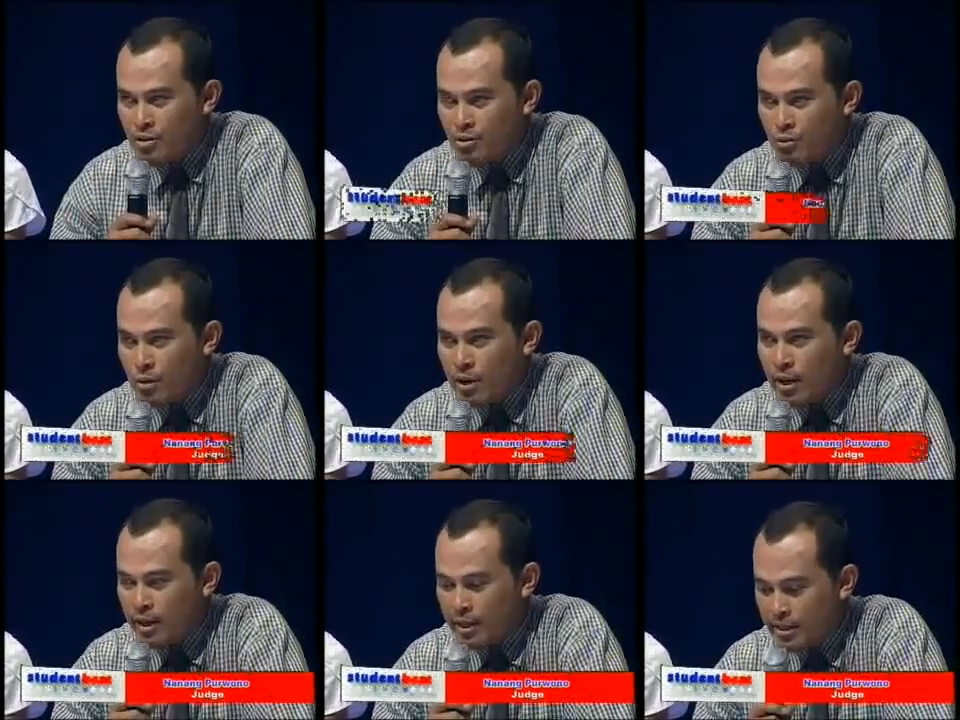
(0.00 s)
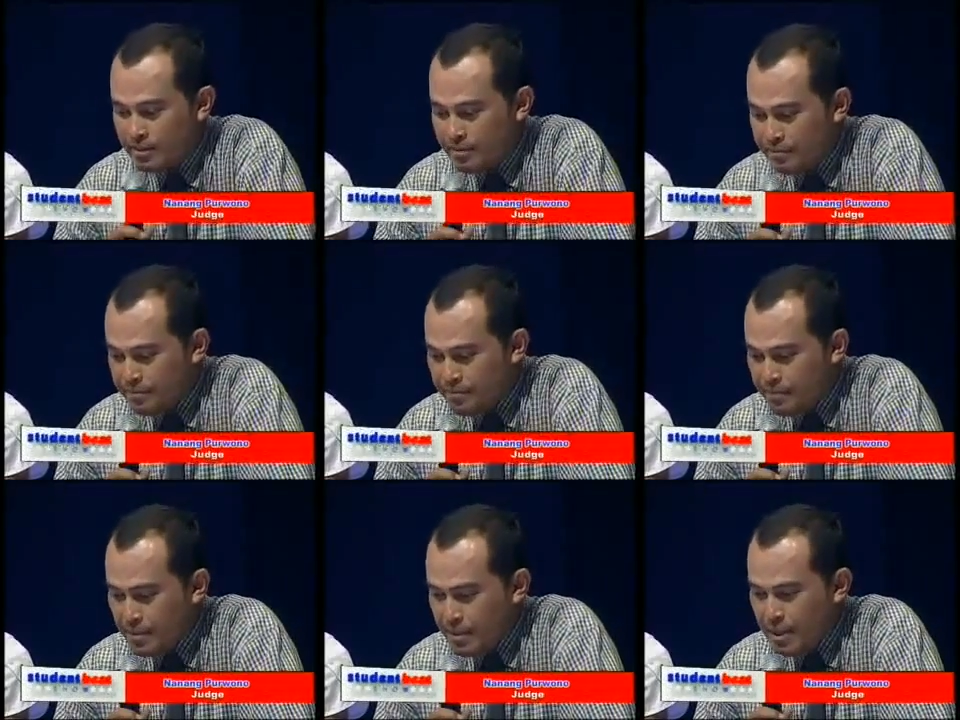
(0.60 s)
as well.
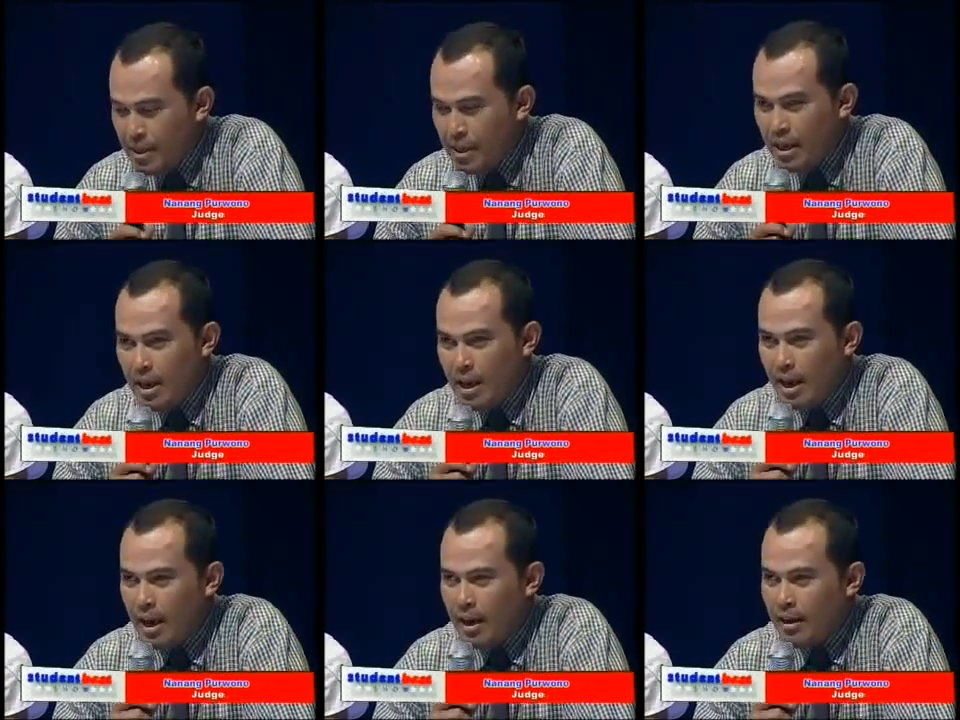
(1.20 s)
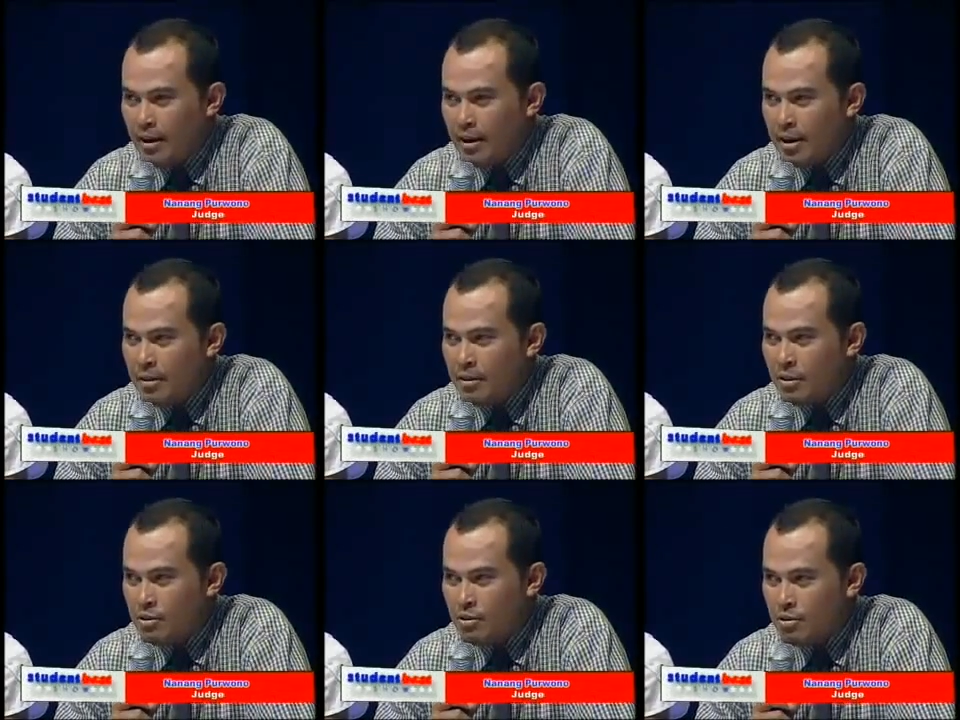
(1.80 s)
And
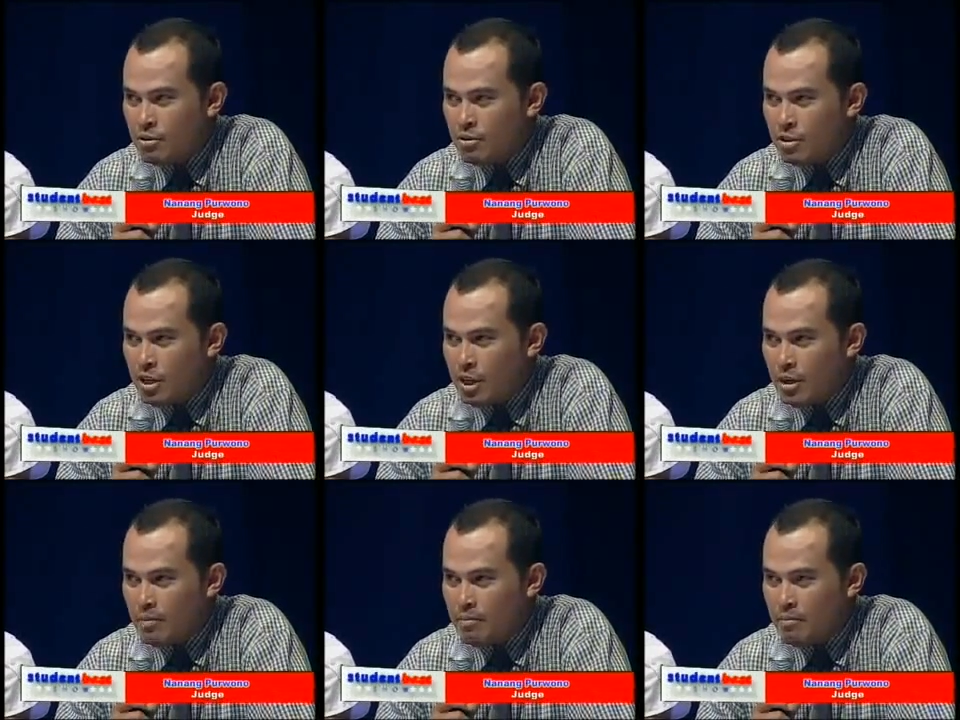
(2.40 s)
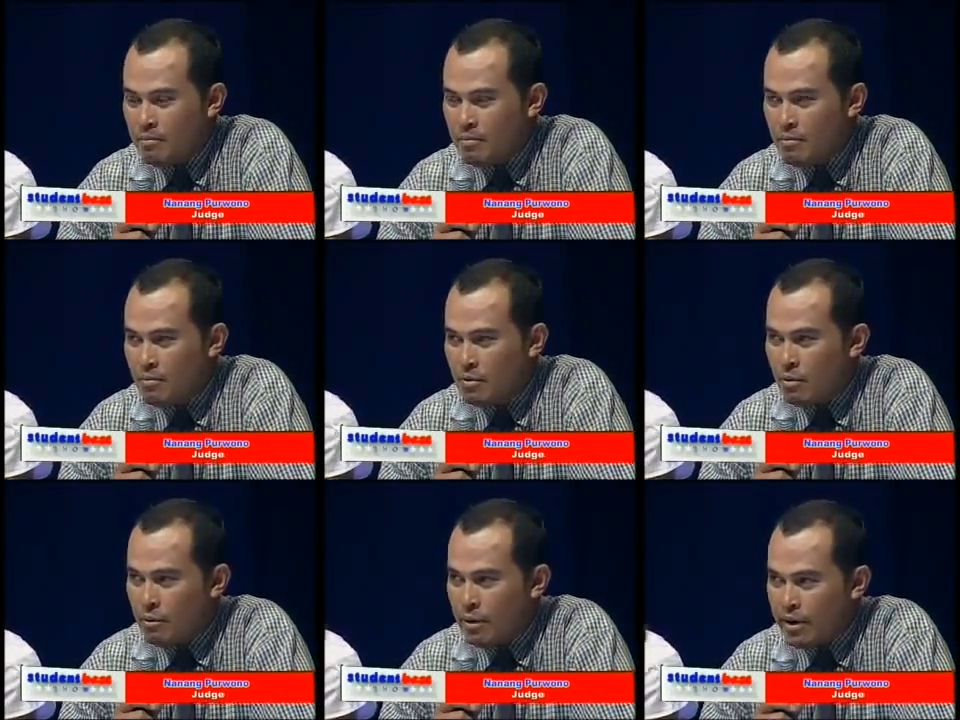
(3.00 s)
uh, the two team
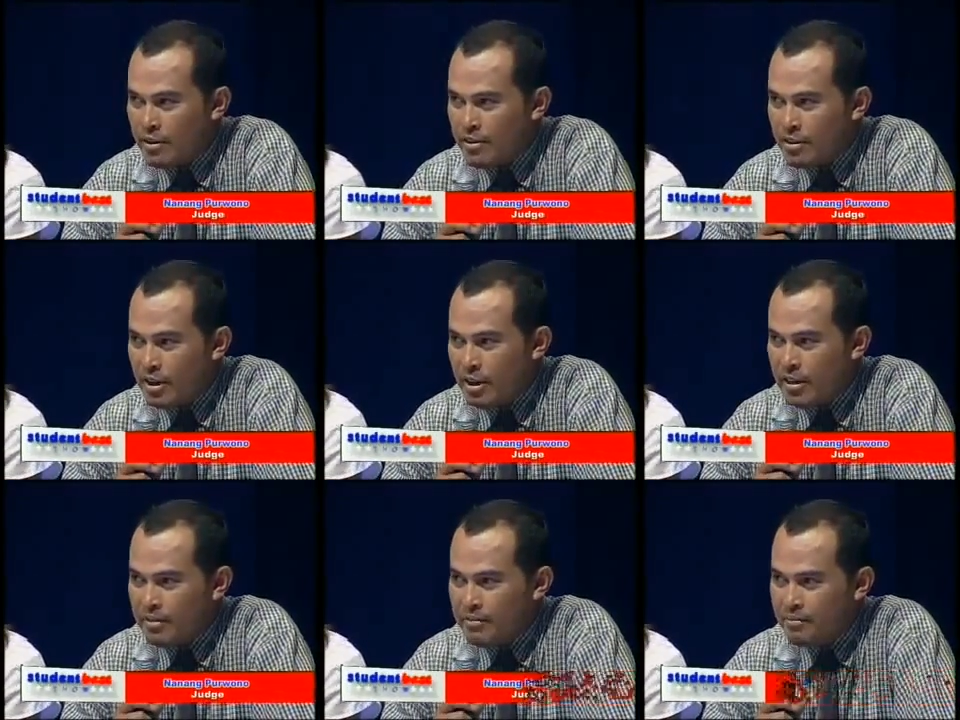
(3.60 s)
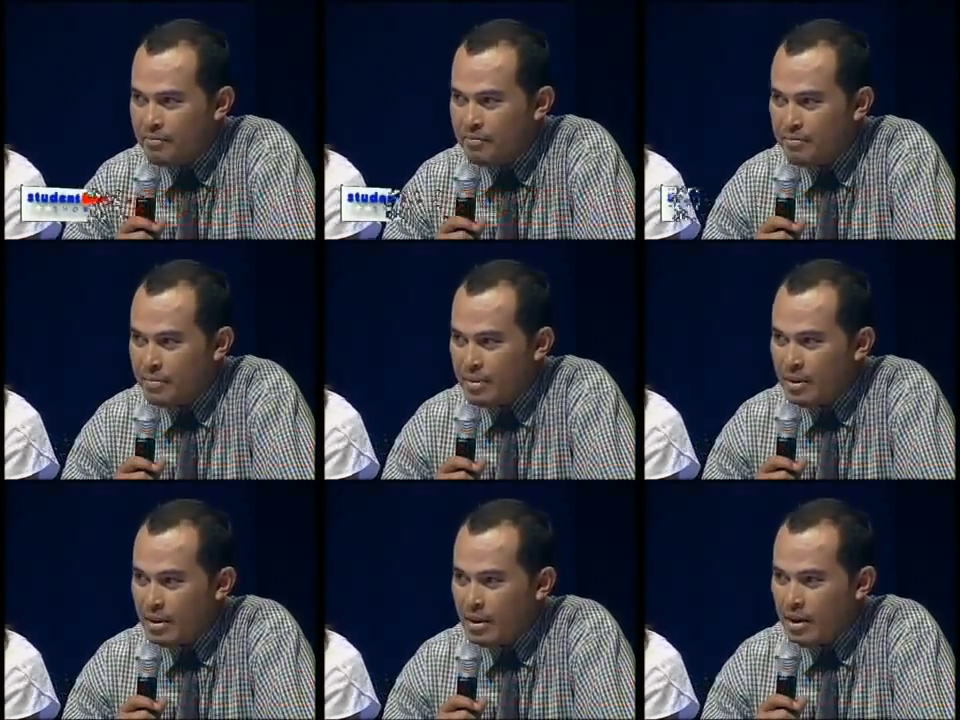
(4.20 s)
were racing,
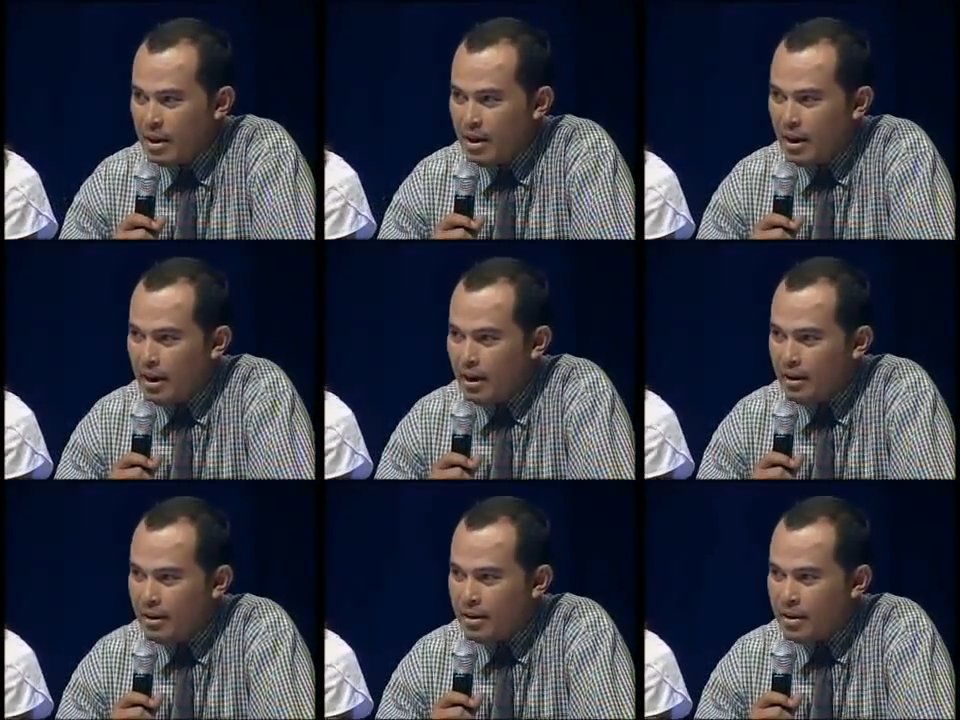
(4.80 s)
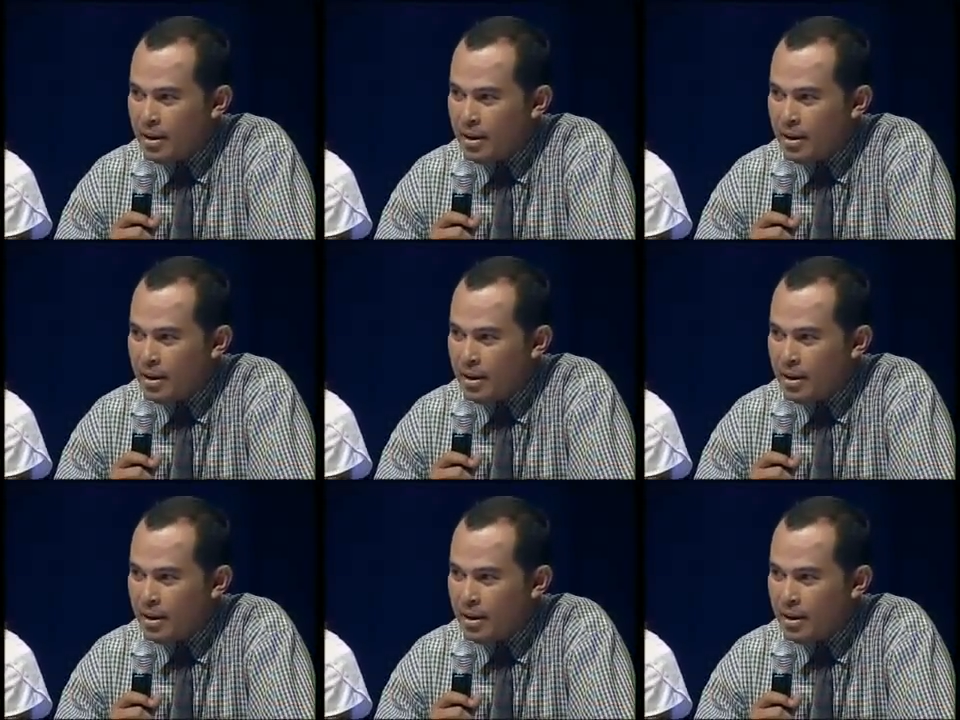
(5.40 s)
and